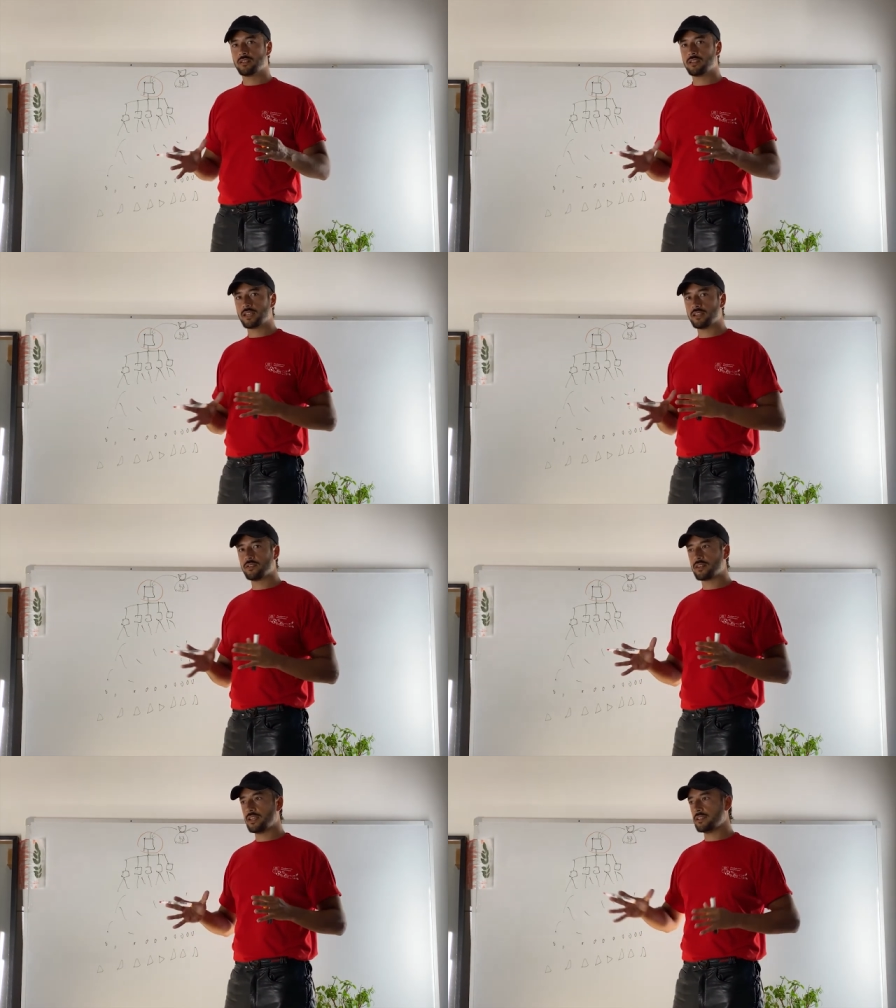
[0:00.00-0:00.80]
They
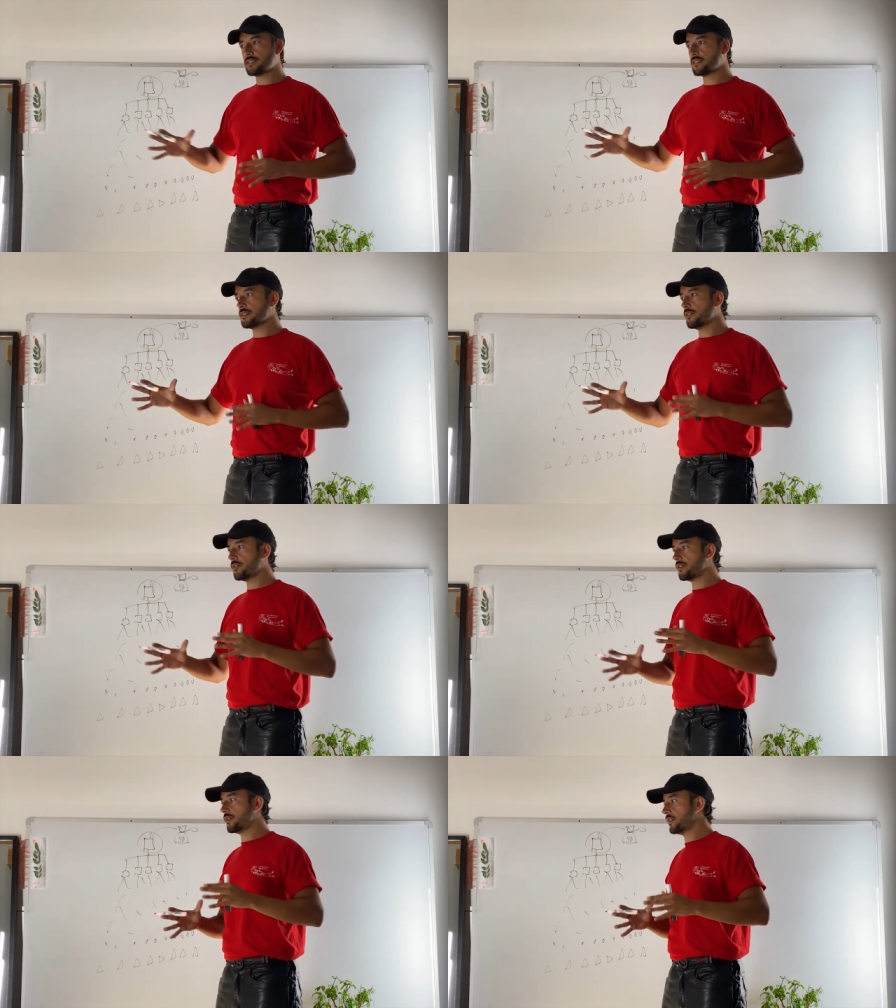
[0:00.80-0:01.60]
cannot test,
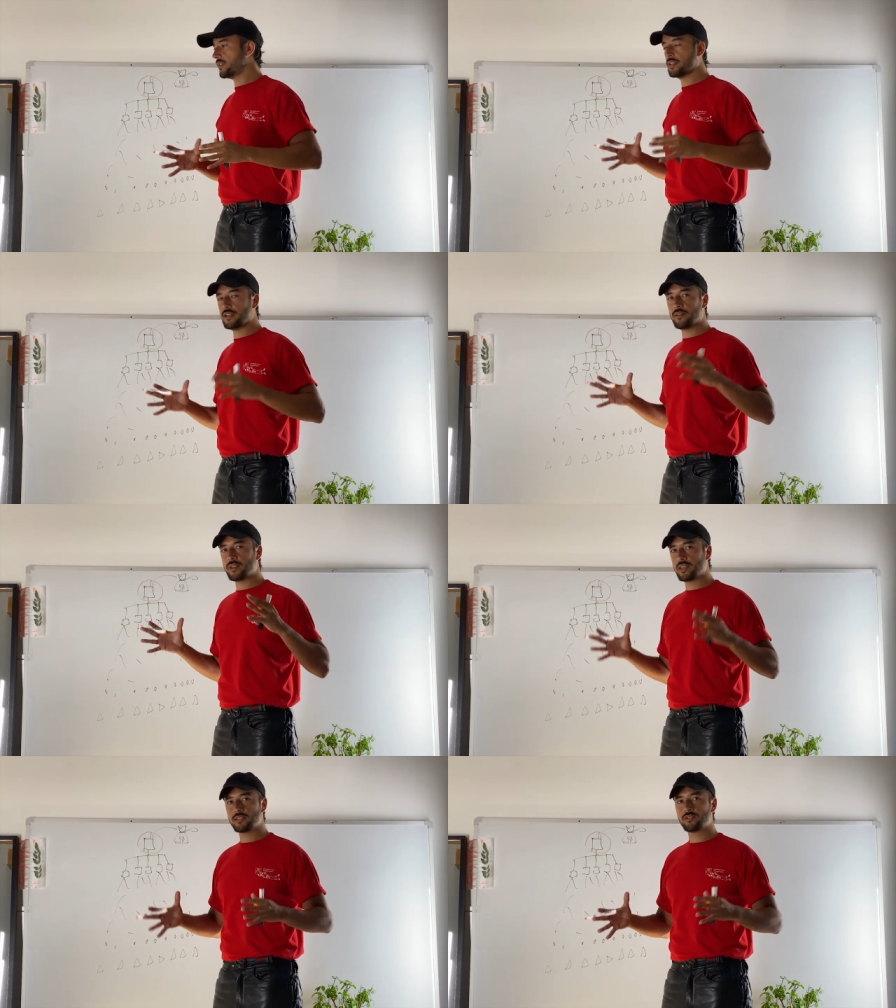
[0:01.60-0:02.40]
or
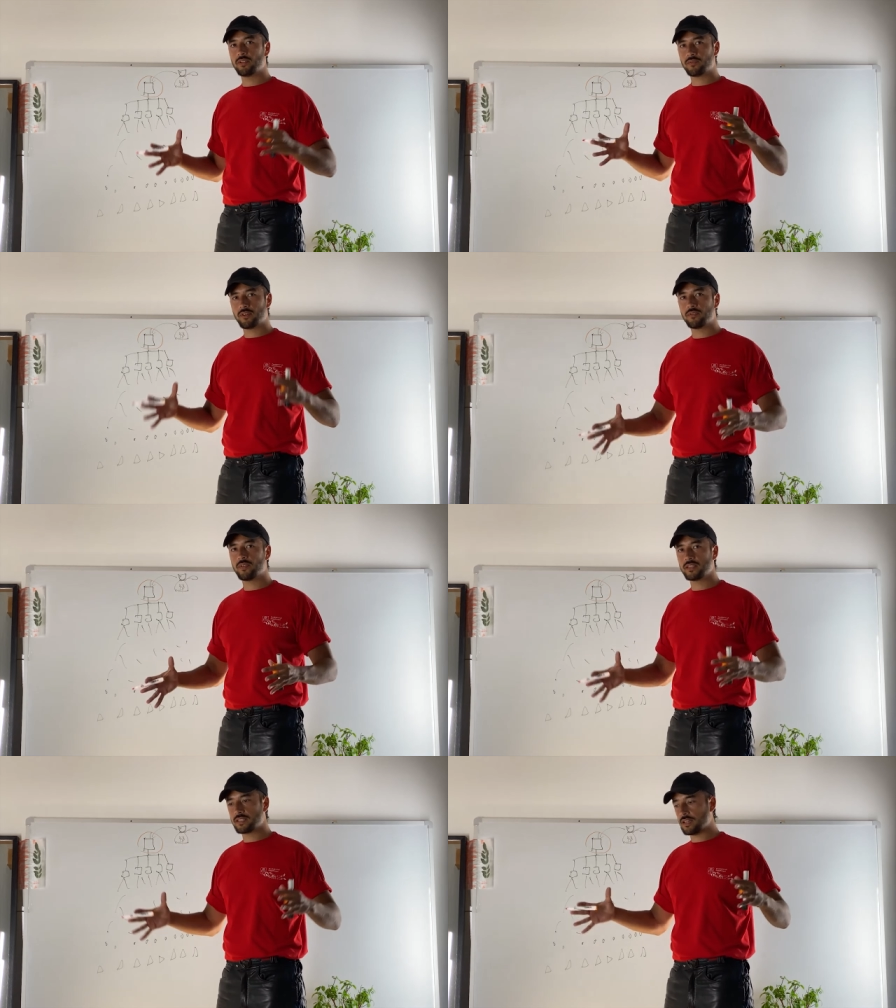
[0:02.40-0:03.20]
everything is going very
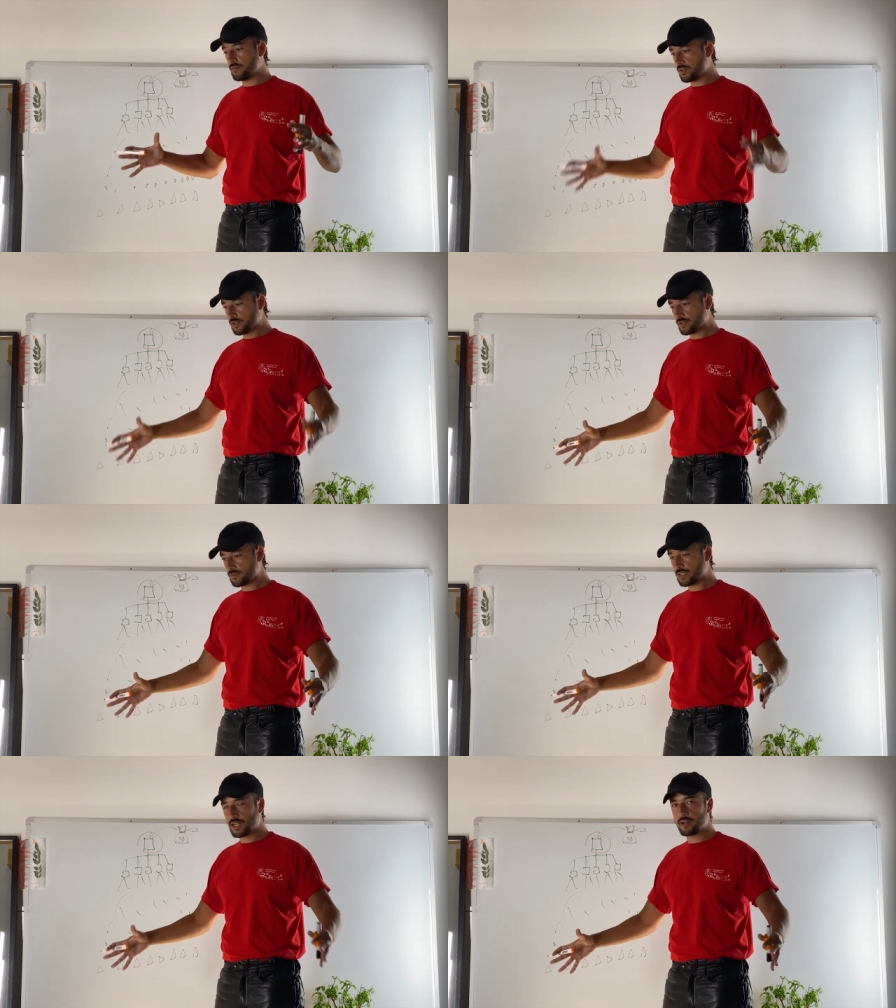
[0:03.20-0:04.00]
fast. They have lots of
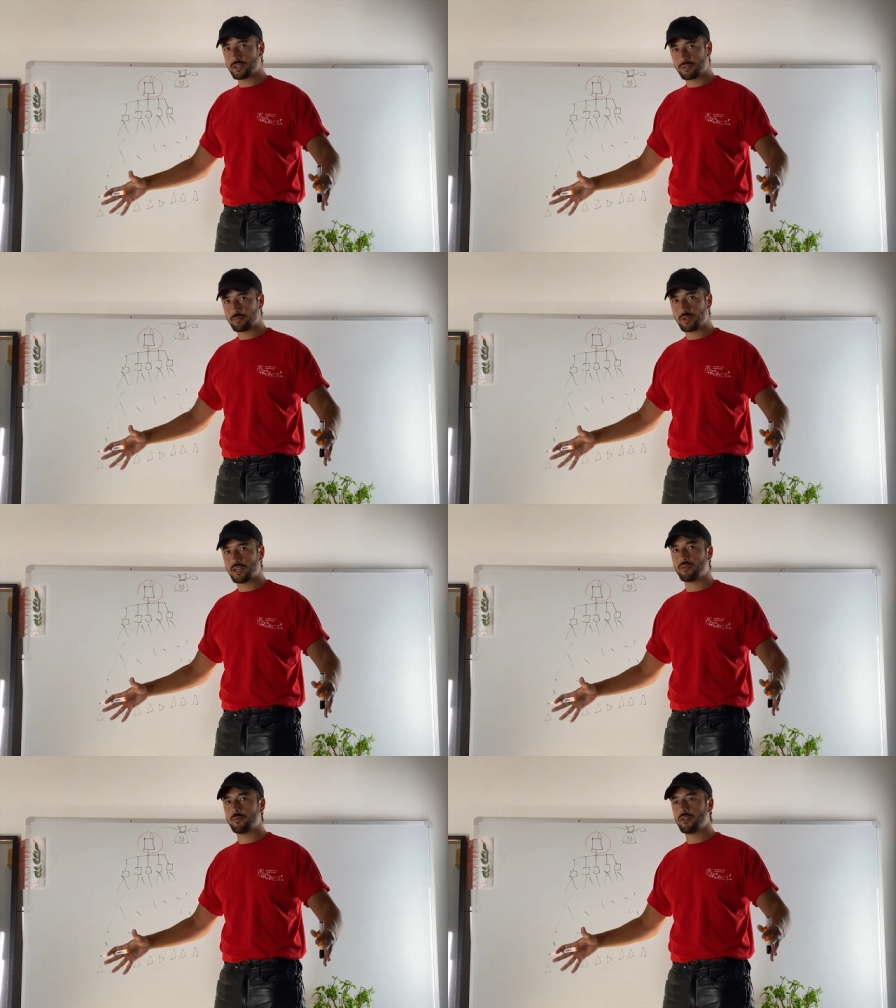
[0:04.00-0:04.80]
salaries to pay
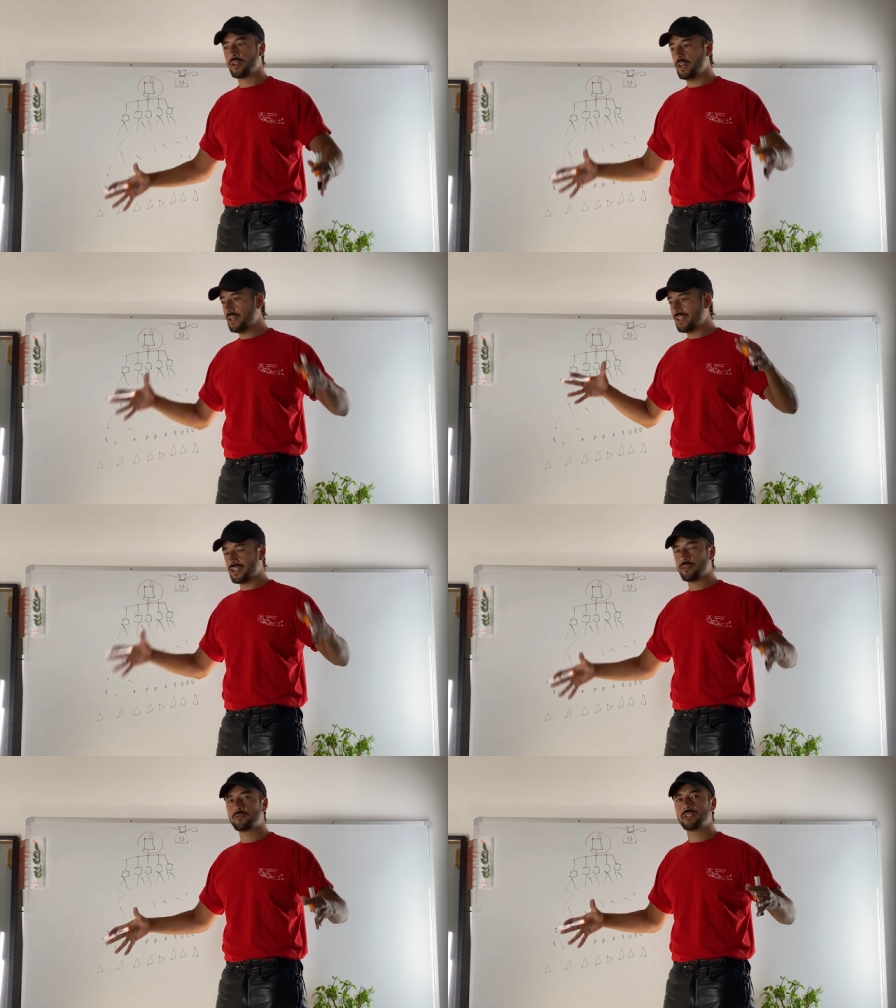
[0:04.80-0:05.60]
every month, and they
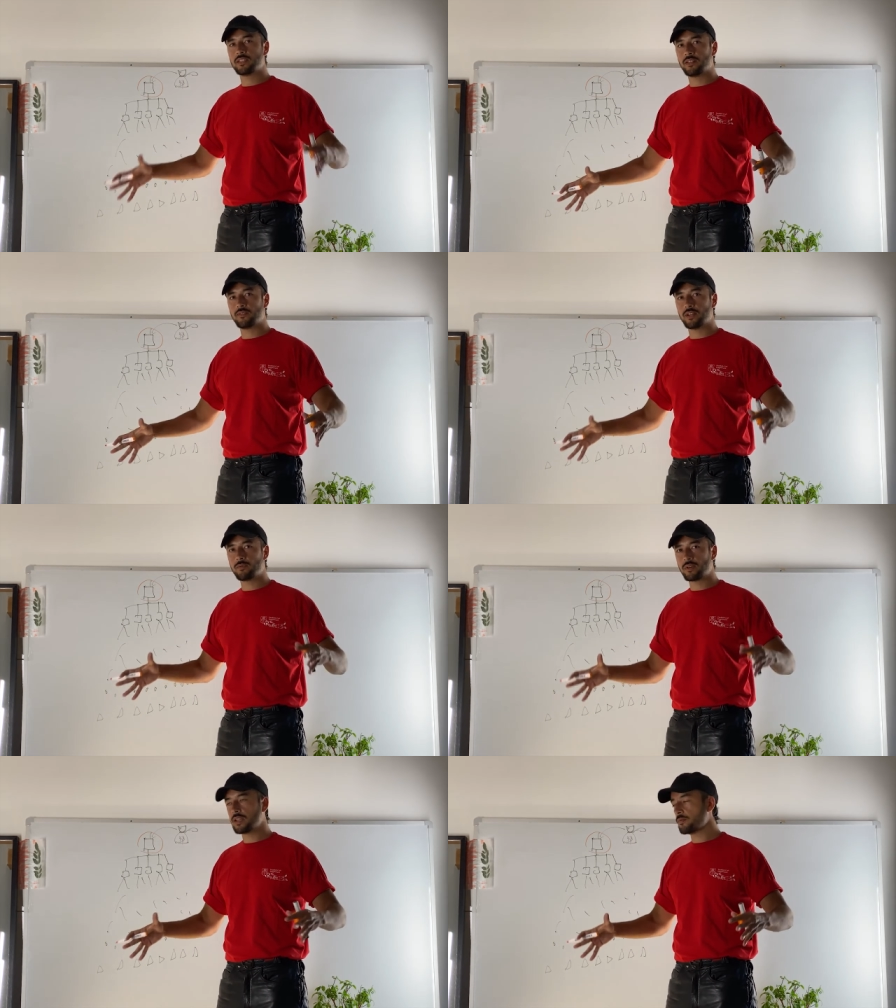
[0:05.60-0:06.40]
have to decide very
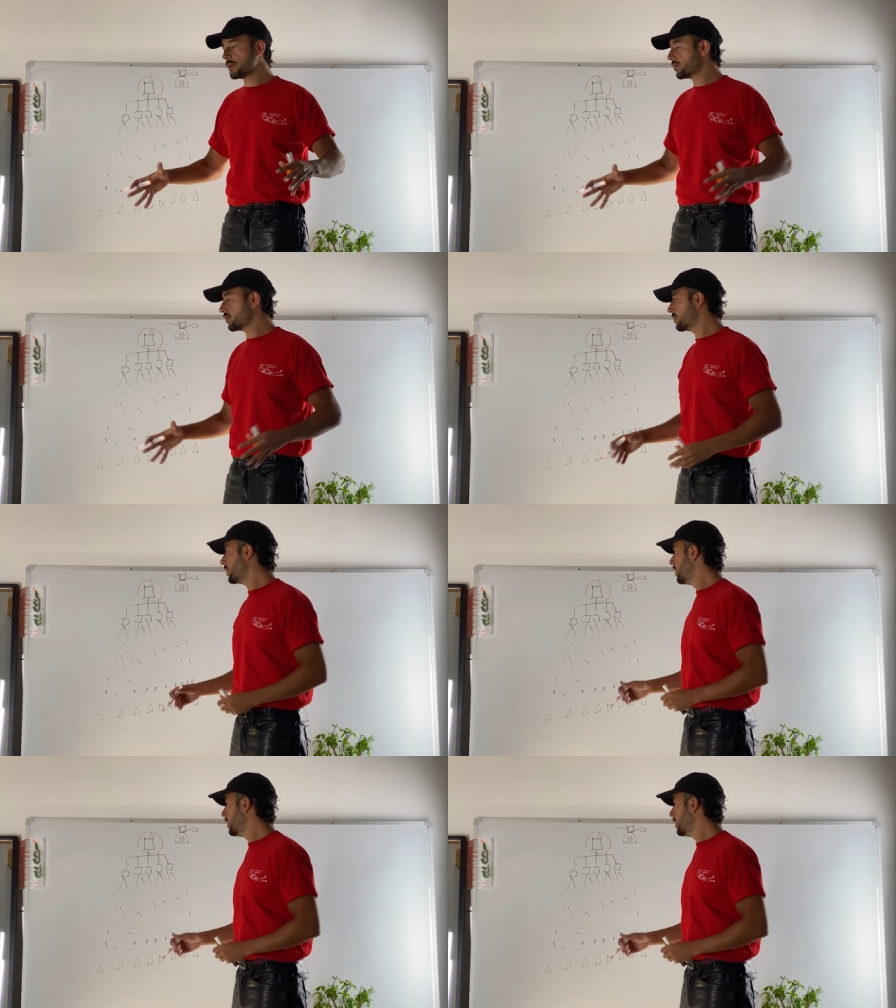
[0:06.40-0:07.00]
quickly what to do.